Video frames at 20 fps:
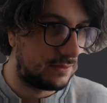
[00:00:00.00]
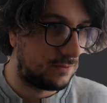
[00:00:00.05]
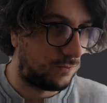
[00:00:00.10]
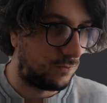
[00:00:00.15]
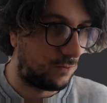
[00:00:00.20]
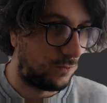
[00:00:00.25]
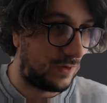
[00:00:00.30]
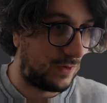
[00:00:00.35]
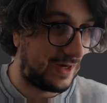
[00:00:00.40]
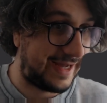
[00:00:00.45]

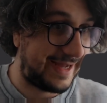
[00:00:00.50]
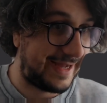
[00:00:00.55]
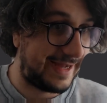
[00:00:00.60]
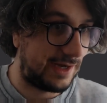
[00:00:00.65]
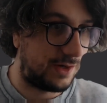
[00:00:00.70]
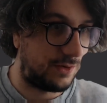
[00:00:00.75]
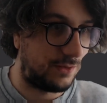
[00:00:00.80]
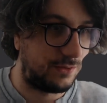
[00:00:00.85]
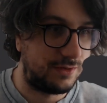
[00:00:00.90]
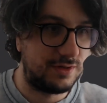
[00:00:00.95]

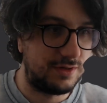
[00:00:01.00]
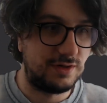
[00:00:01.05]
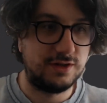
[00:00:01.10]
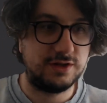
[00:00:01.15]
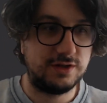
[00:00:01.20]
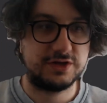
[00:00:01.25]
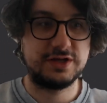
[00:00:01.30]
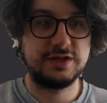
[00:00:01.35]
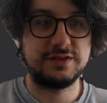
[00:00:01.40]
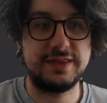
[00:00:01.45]
Wow.
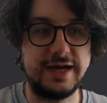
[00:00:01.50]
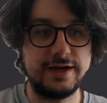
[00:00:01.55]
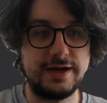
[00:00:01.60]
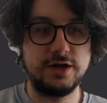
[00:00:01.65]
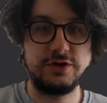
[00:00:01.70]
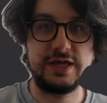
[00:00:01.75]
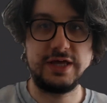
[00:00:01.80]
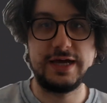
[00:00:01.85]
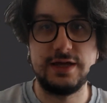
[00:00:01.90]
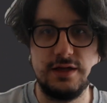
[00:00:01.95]
Look at that.
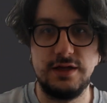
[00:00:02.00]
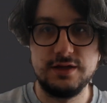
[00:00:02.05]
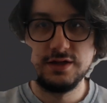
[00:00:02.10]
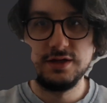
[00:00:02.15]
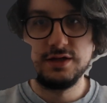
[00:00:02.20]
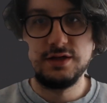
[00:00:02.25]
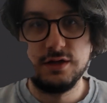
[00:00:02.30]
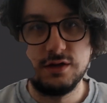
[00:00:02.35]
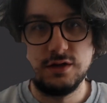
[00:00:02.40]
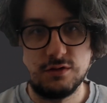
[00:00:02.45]
Okay.
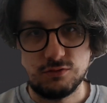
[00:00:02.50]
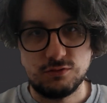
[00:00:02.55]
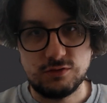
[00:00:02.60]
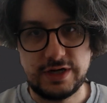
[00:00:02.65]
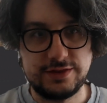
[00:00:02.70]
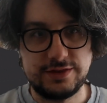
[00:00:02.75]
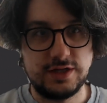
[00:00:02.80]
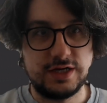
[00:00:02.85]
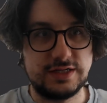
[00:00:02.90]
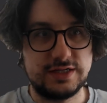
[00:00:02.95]

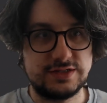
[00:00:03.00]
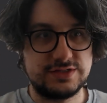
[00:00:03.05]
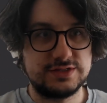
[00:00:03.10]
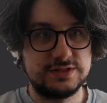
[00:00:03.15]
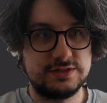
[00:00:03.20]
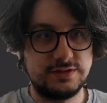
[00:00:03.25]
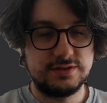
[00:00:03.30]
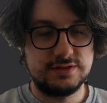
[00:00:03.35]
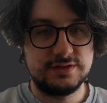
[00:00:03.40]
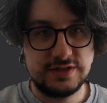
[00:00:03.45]
Right, nerds.
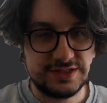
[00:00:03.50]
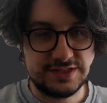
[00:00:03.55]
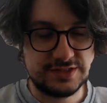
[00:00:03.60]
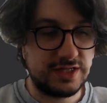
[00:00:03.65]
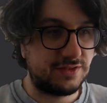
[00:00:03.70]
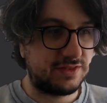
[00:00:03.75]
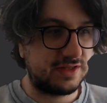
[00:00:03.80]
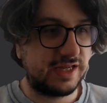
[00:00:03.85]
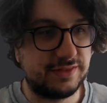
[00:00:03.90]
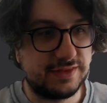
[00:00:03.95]
There's
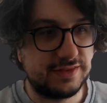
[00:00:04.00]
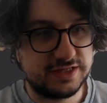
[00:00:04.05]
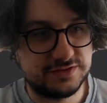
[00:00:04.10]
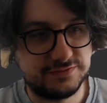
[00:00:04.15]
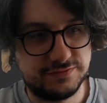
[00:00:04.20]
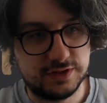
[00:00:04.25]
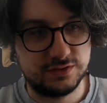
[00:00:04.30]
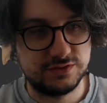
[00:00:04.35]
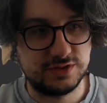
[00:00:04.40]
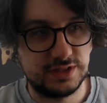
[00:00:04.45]
nothing in this
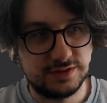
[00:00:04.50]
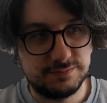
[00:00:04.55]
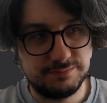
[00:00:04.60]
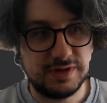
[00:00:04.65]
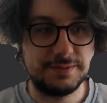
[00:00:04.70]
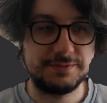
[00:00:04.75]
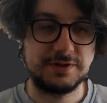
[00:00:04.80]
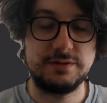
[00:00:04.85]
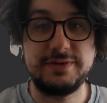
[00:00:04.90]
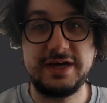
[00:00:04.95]
folder, but
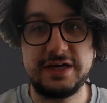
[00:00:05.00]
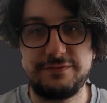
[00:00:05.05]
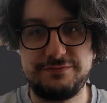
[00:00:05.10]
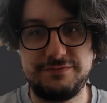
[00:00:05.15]
I'm going to make a